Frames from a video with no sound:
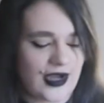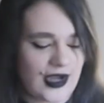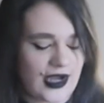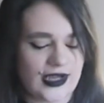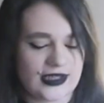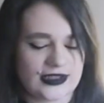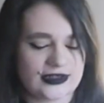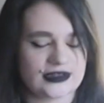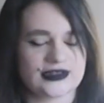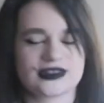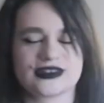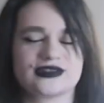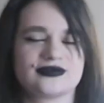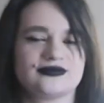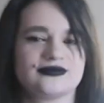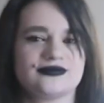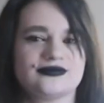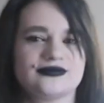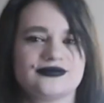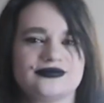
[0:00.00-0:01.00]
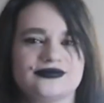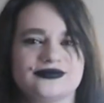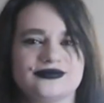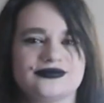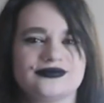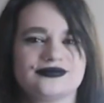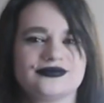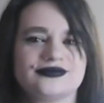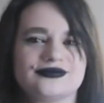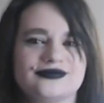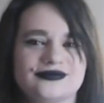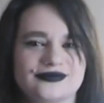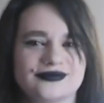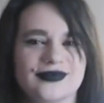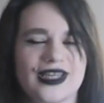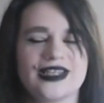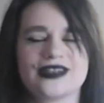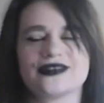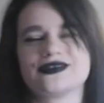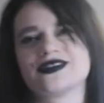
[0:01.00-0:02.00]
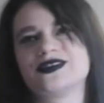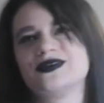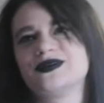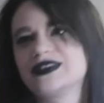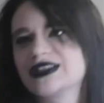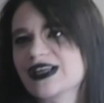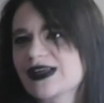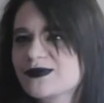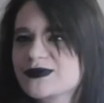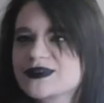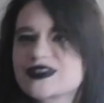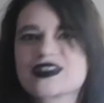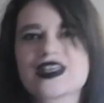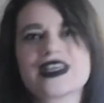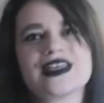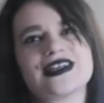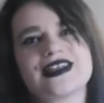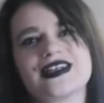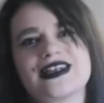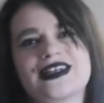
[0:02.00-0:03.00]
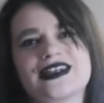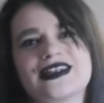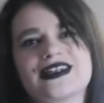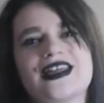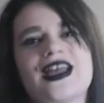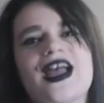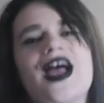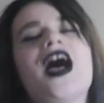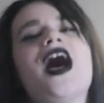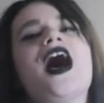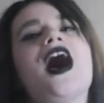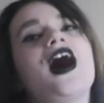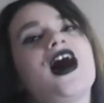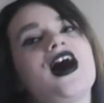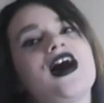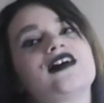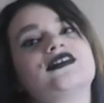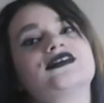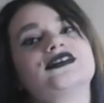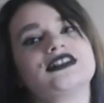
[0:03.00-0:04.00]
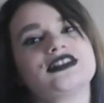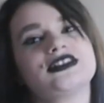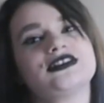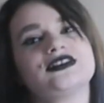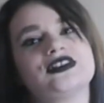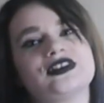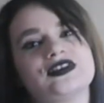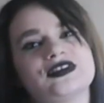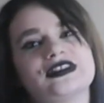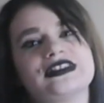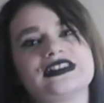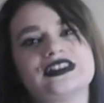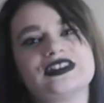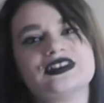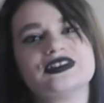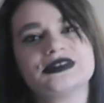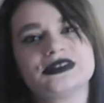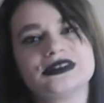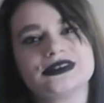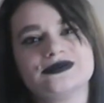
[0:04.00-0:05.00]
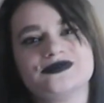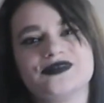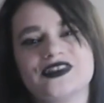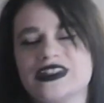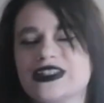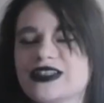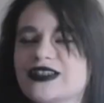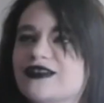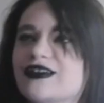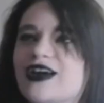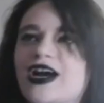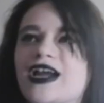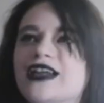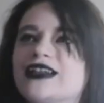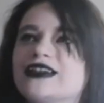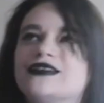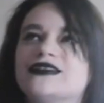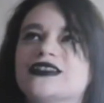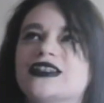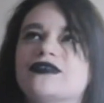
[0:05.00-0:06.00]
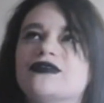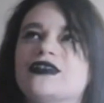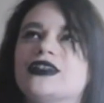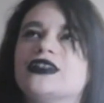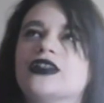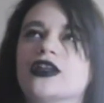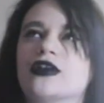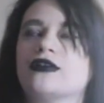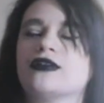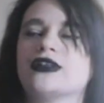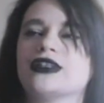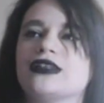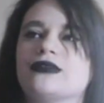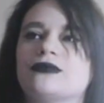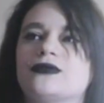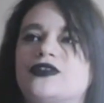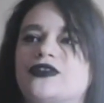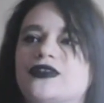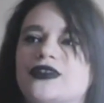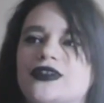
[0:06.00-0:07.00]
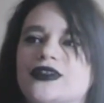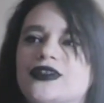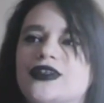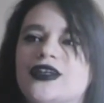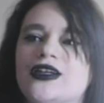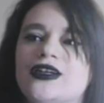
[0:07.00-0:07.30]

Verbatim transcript: I just, I don't know what I'm saying. How do you do a YouTube video? I don't even know anymore.